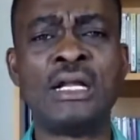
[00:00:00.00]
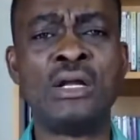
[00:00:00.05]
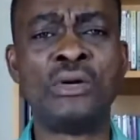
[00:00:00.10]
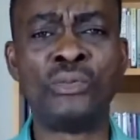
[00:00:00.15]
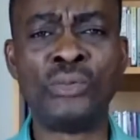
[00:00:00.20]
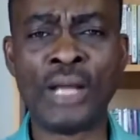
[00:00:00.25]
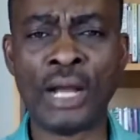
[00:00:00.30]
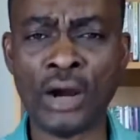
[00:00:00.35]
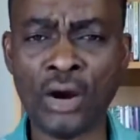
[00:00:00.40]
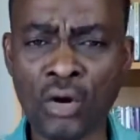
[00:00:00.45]

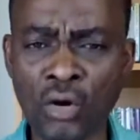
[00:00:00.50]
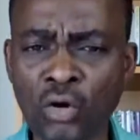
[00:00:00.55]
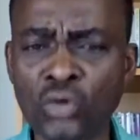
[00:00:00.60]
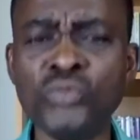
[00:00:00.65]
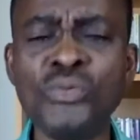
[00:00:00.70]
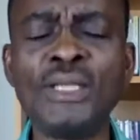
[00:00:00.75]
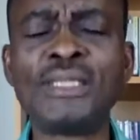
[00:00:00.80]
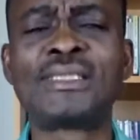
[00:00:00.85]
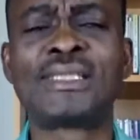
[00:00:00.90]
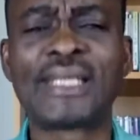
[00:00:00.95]
We are
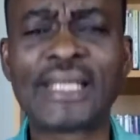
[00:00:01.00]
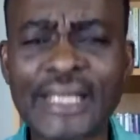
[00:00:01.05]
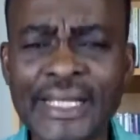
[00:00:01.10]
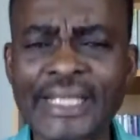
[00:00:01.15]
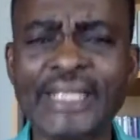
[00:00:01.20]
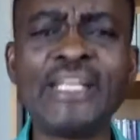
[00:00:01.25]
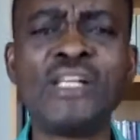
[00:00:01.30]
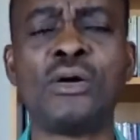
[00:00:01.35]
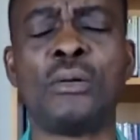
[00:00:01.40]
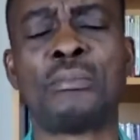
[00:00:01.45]
always
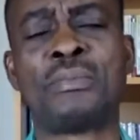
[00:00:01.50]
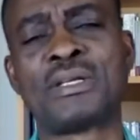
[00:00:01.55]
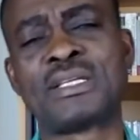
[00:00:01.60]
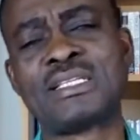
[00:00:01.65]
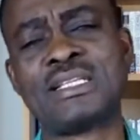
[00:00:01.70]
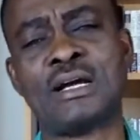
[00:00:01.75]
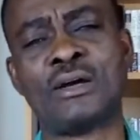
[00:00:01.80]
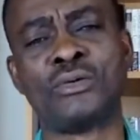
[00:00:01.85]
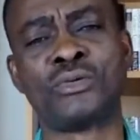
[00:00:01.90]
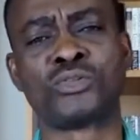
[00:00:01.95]
keen on
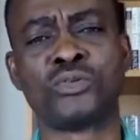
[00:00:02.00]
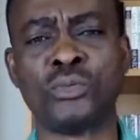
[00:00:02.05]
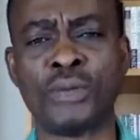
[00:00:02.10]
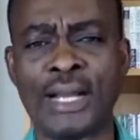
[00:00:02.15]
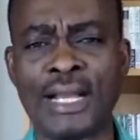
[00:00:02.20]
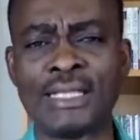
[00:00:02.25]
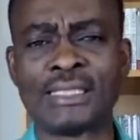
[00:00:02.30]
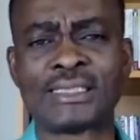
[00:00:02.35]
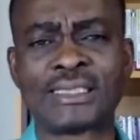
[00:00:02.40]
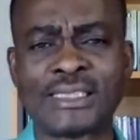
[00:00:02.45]
personal growth. So when
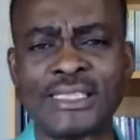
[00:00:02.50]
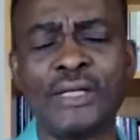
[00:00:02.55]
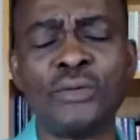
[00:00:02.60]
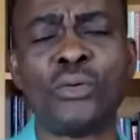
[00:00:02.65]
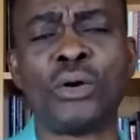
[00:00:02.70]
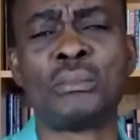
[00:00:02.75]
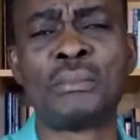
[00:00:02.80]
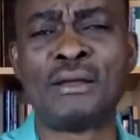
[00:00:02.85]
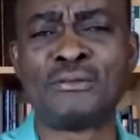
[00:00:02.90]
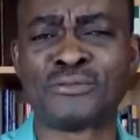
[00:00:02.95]
I see
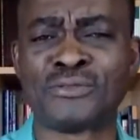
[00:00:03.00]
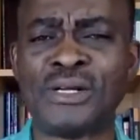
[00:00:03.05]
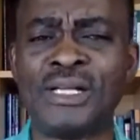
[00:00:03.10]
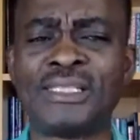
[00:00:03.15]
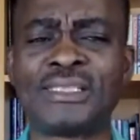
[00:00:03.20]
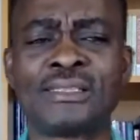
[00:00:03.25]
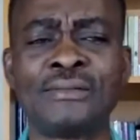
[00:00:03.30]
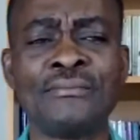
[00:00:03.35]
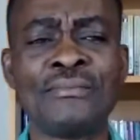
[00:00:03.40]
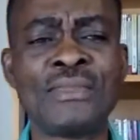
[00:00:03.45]
what my
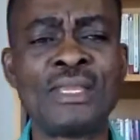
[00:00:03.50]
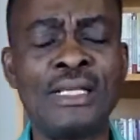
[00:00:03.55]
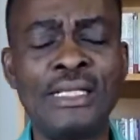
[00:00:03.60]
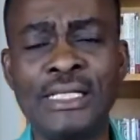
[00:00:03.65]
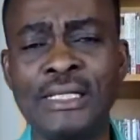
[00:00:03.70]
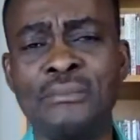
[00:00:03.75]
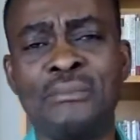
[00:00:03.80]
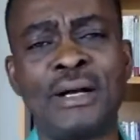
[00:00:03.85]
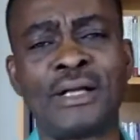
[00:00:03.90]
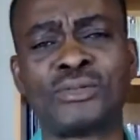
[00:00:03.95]
friends
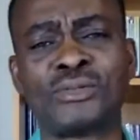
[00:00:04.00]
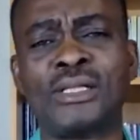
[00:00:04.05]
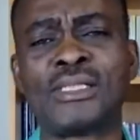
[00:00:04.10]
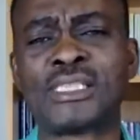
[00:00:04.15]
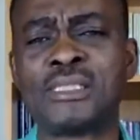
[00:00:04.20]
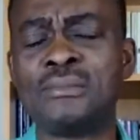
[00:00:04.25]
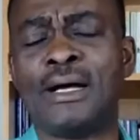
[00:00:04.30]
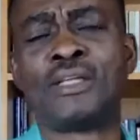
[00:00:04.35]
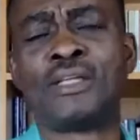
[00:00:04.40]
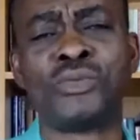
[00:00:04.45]
in the Maxwell
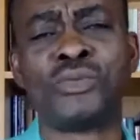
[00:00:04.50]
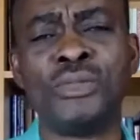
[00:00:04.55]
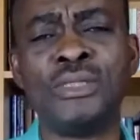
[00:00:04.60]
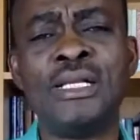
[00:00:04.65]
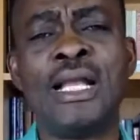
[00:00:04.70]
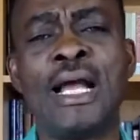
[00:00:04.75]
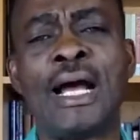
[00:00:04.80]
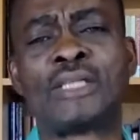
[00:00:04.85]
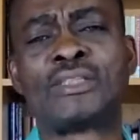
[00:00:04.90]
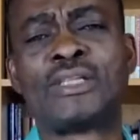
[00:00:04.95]
team are doing,
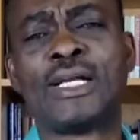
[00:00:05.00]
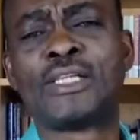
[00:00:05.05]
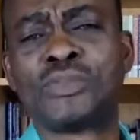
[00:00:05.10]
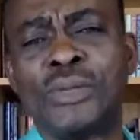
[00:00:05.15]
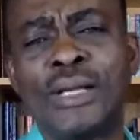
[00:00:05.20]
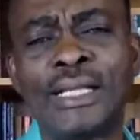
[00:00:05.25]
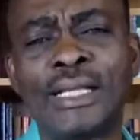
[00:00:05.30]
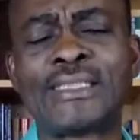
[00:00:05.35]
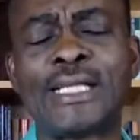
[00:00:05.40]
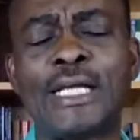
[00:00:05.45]
I try
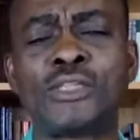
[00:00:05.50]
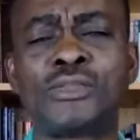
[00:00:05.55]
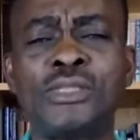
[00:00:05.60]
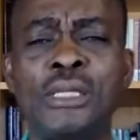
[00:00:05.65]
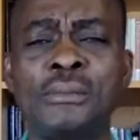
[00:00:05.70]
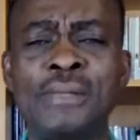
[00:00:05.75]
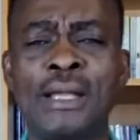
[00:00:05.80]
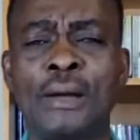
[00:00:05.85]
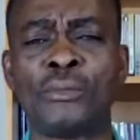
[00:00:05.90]
to enter into them.